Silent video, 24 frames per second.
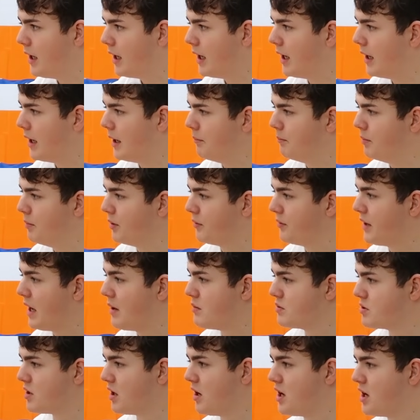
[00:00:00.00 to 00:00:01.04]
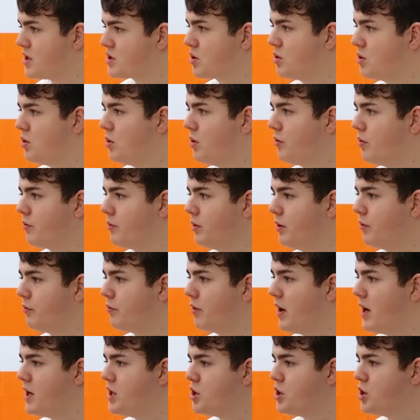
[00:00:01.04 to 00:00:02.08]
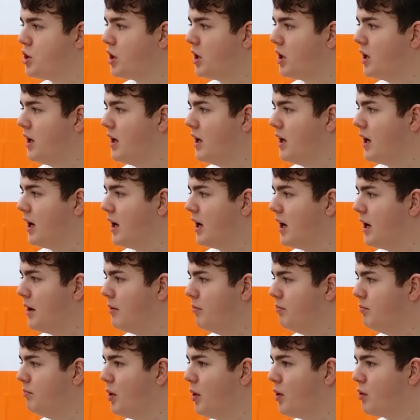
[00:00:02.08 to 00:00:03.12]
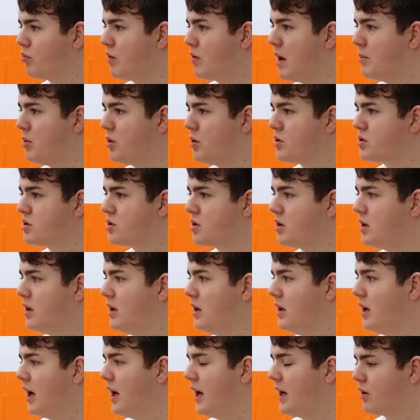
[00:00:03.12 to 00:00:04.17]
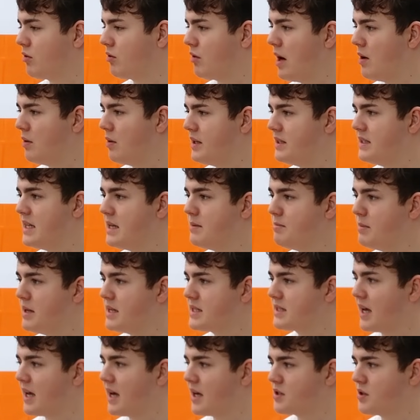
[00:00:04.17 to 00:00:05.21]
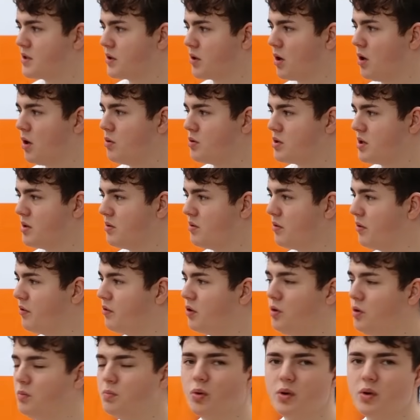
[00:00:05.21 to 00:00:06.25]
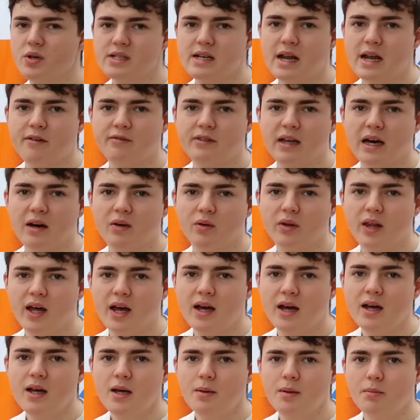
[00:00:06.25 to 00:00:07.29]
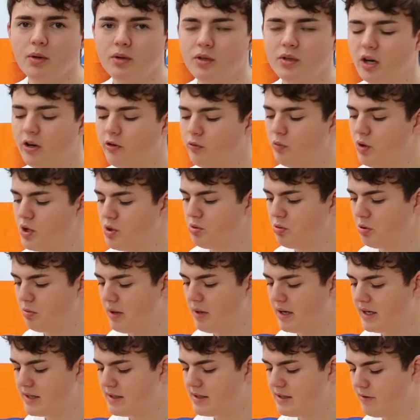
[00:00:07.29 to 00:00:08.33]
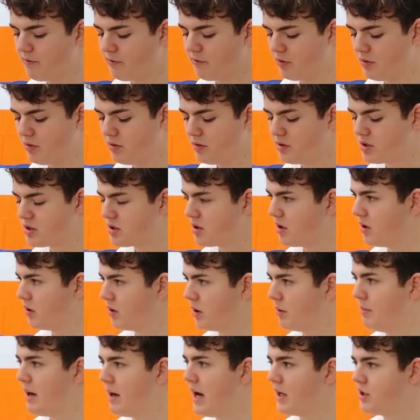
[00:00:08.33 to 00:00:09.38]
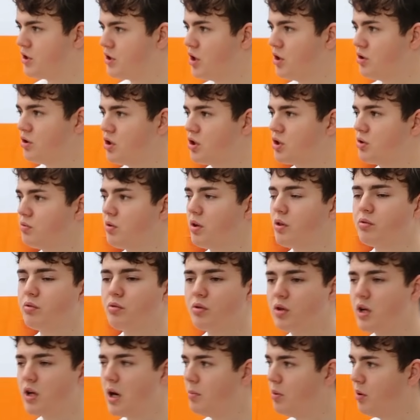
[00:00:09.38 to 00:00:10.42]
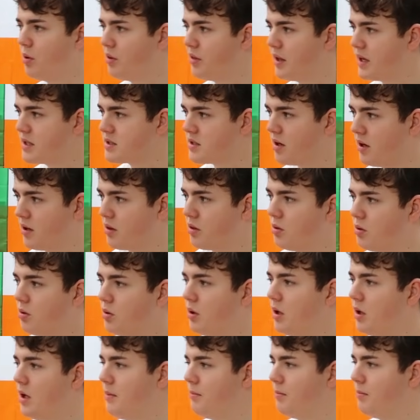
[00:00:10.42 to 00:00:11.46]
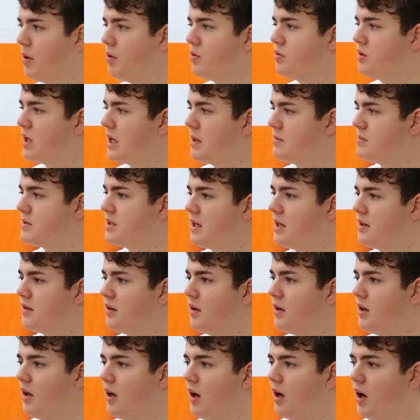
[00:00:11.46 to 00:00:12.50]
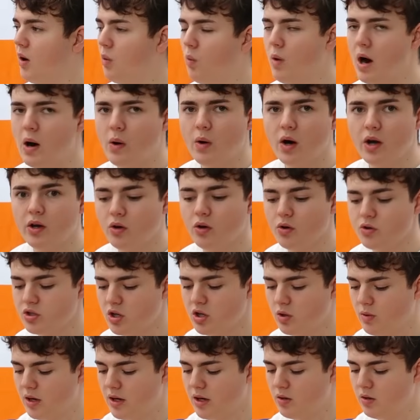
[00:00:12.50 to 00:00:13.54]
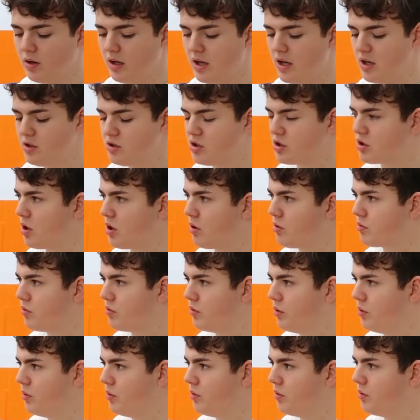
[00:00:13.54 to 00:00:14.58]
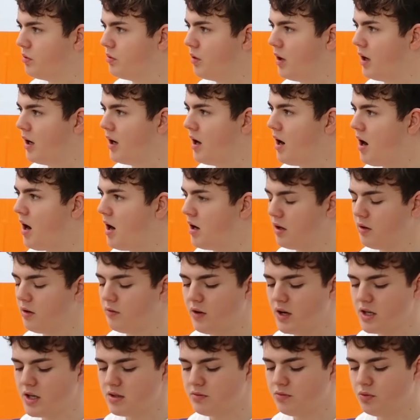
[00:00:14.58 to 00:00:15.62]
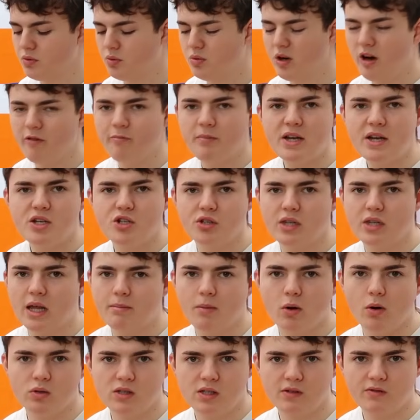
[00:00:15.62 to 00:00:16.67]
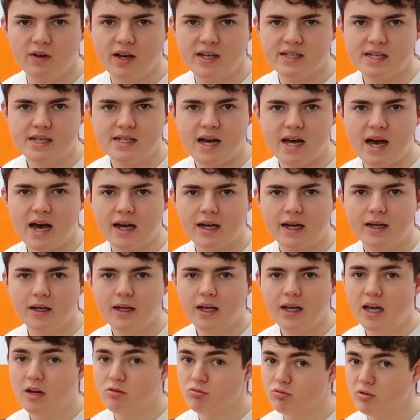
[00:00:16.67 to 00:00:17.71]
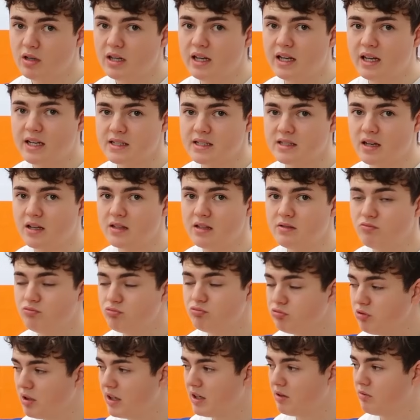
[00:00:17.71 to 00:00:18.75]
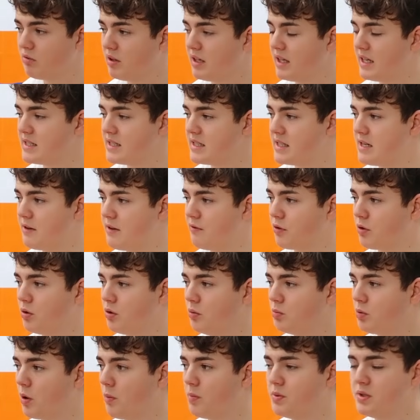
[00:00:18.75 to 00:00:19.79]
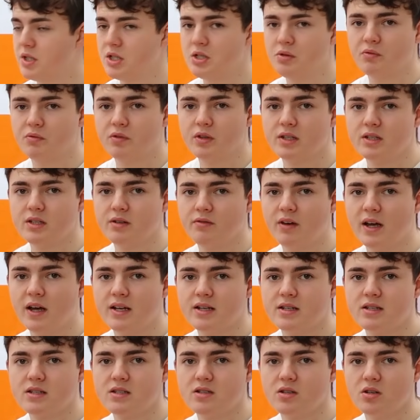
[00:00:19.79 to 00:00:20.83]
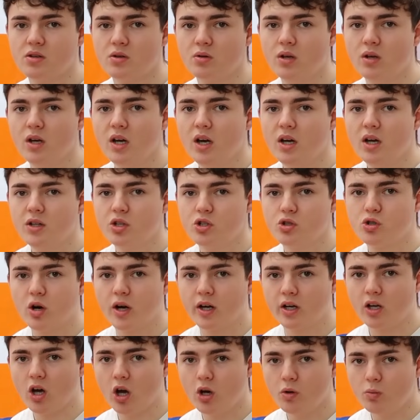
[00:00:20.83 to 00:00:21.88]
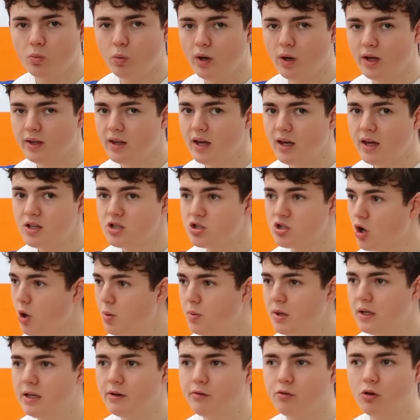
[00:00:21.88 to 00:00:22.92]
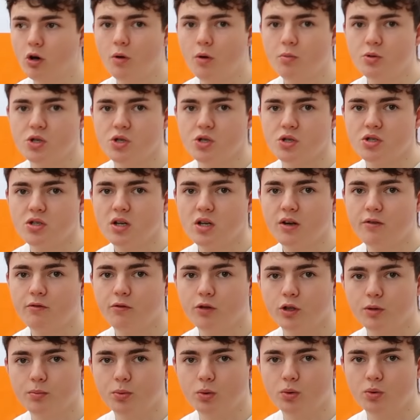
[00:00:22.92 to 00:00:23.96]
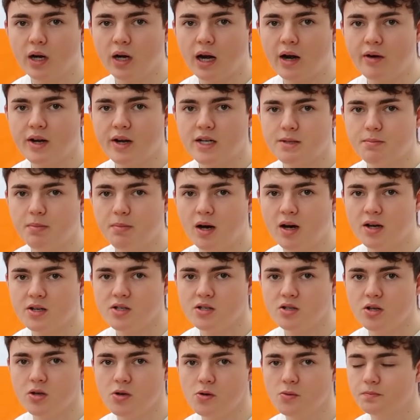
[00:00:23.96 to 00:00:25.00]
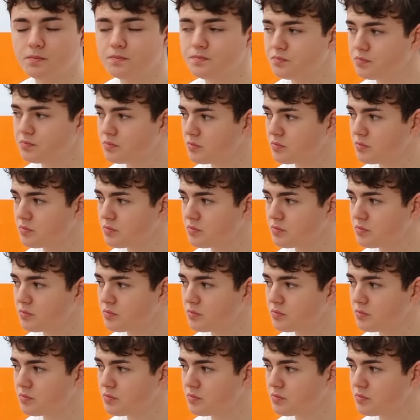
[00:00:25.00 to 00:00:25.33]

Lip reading: But that was the last score from the French. Both Ramos and Crowley did miss kicks at goal, so there were a few points left out there, but none of which would have made a difference on the match. Just to run through a couple of things that I thought both teams did well and not so well. Just go through Ireland first of all. I've mentioned their multi-phase attack. It really is a really is a difficult proposition for the defence to try and cope with. So many different options for the ball carrier to pass to,